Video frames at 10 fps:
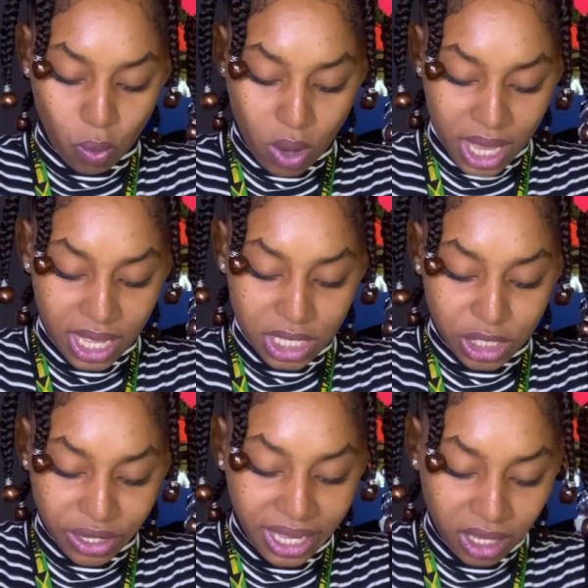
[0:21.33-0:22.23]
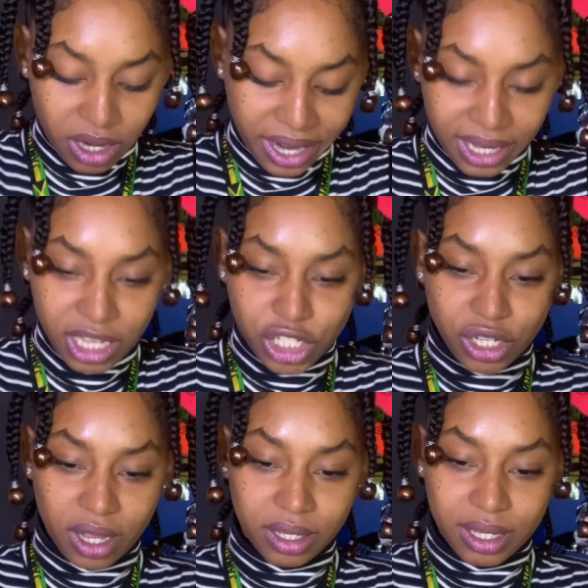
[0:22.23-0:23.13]
What is your
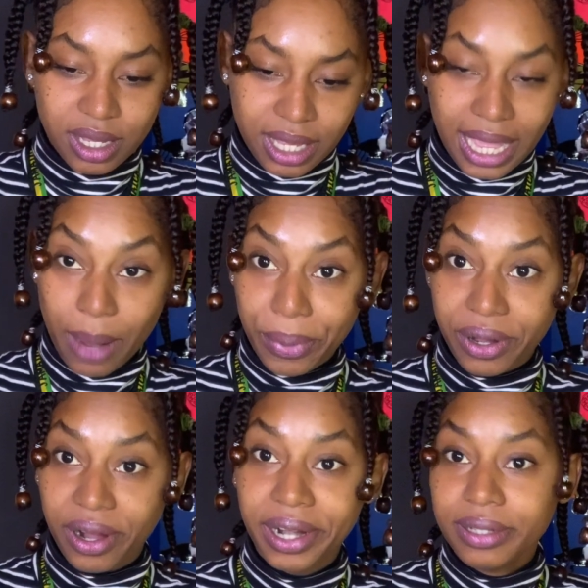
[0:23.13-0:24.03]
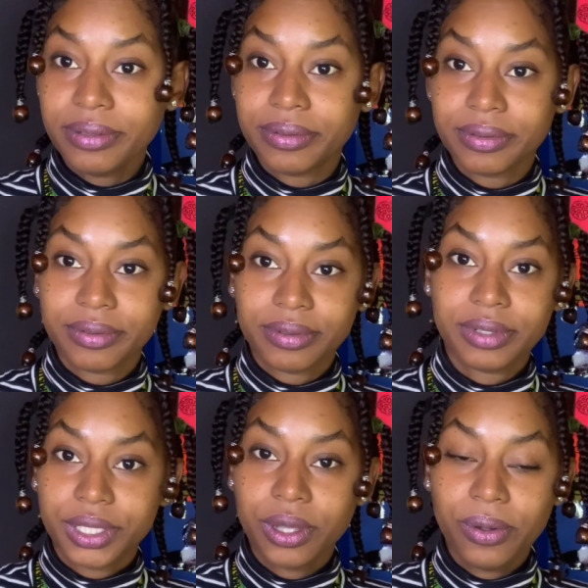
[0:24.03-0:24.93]
incarnation? Capricorn,
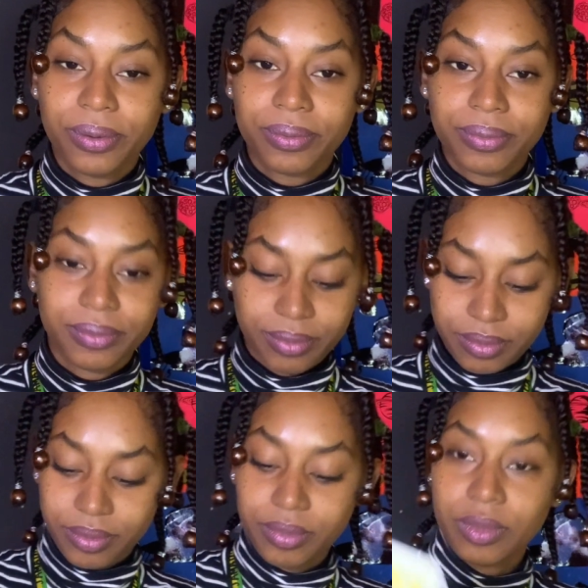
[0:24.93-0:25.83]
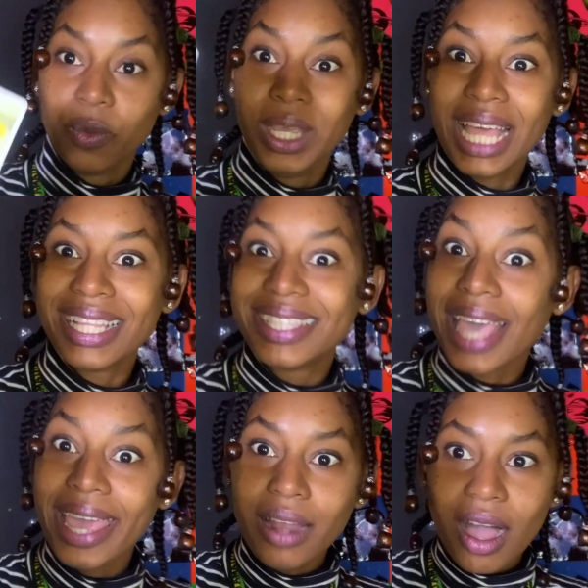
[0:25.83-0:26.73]
let's go. We got the
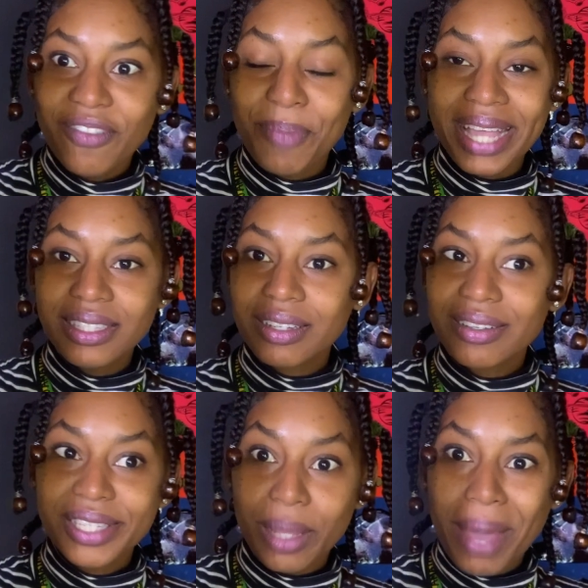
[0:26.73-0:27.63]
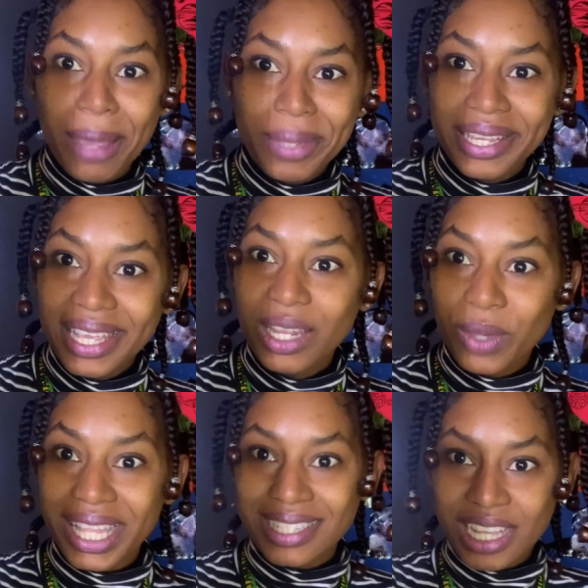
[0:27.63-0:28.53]
10 of Pentacles. You might be dealing
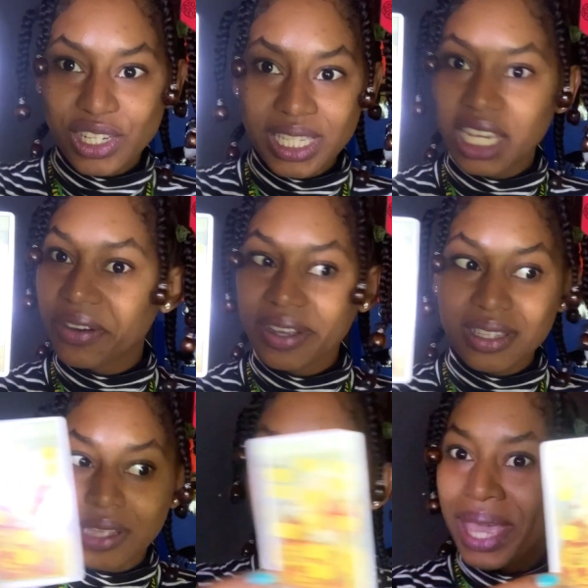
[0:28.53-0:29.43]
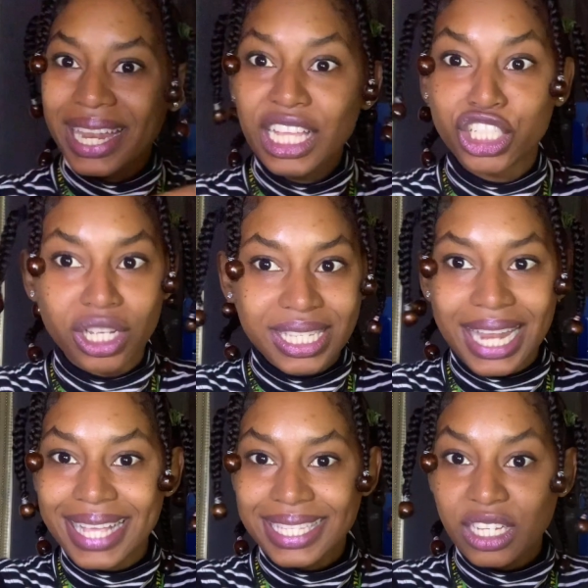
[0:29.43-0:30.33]
with a Sagittarius. So I'm getting just
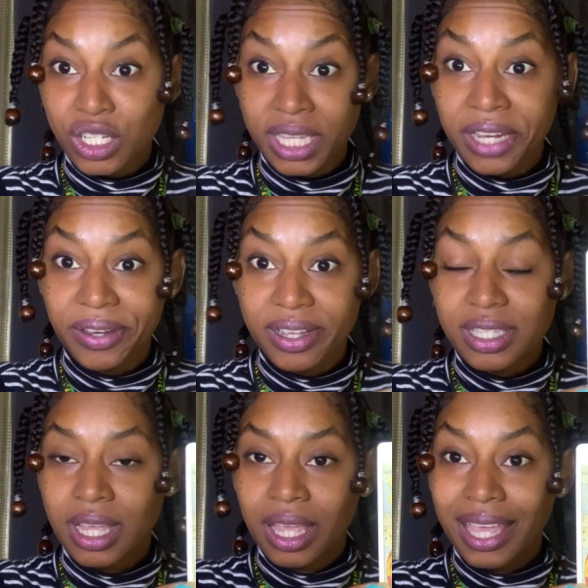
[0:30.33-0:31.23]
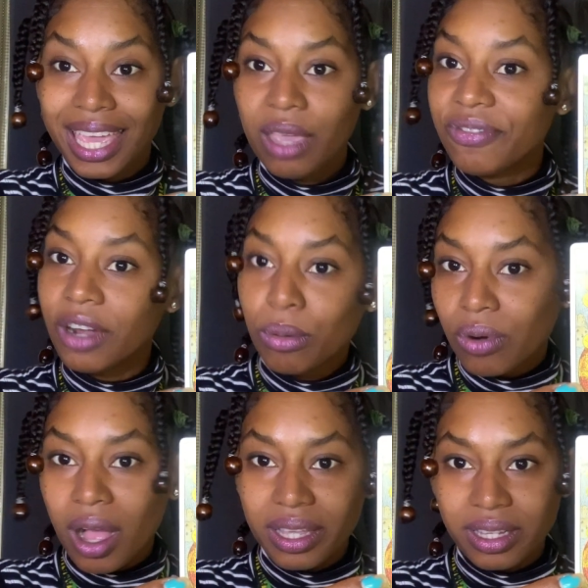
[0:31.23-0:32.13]
like Sagittarius. You came from
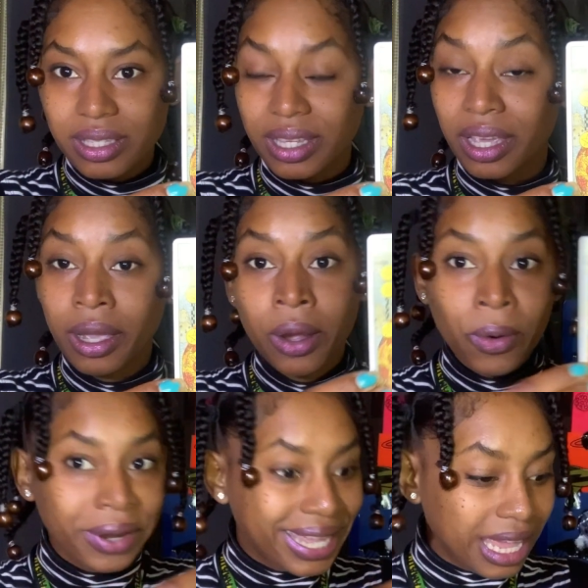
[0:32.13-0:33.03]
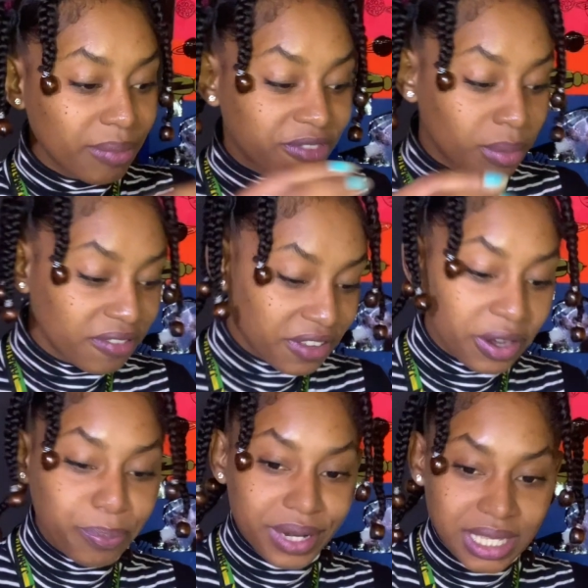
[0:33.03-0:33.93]
royalty or you came from a
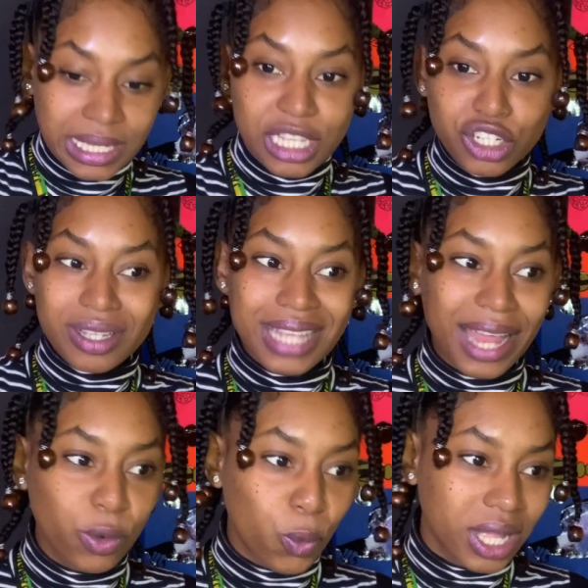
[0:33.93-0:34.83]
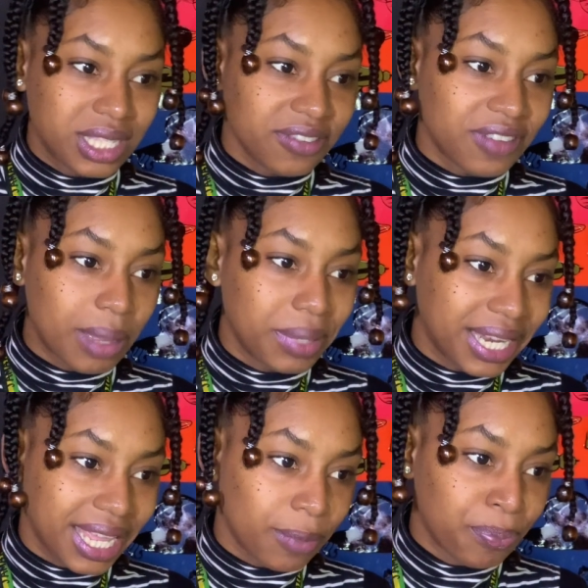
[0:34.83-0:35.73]
very prestigious and wealthy
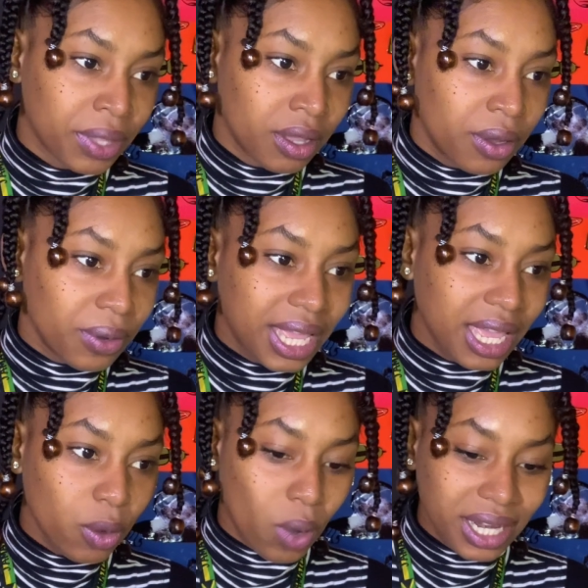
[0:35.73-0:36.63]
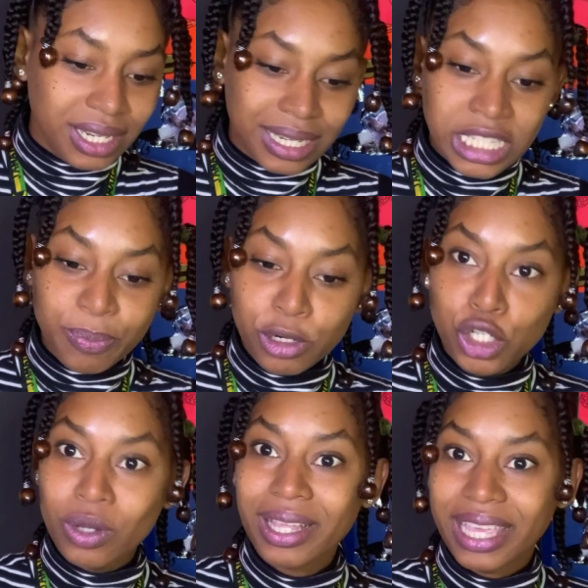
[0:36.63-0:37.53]
family. Okay, what
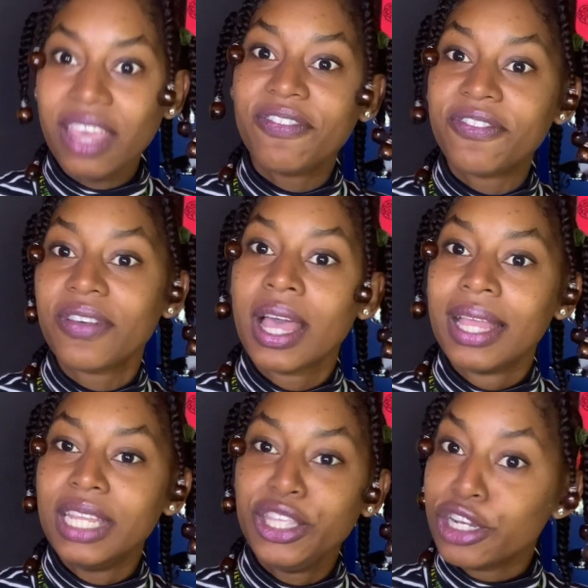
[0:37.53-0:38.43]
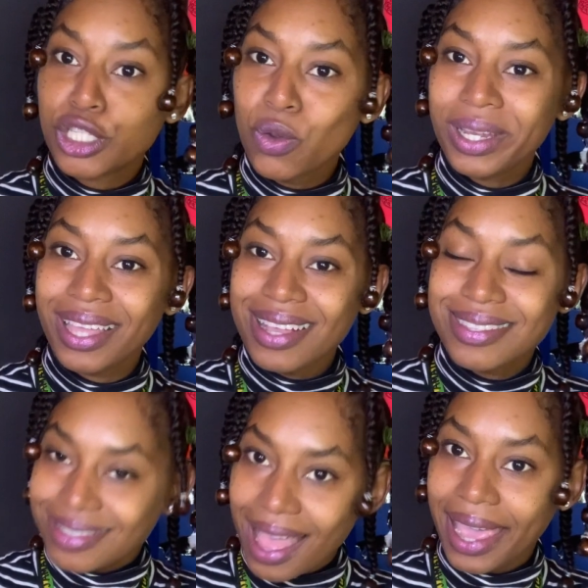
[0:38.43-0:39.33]
spiritual gift did your zodiac
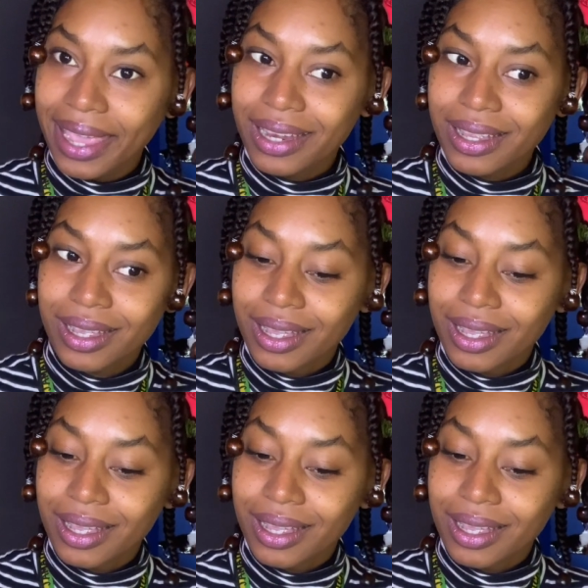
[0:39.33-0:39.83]
sign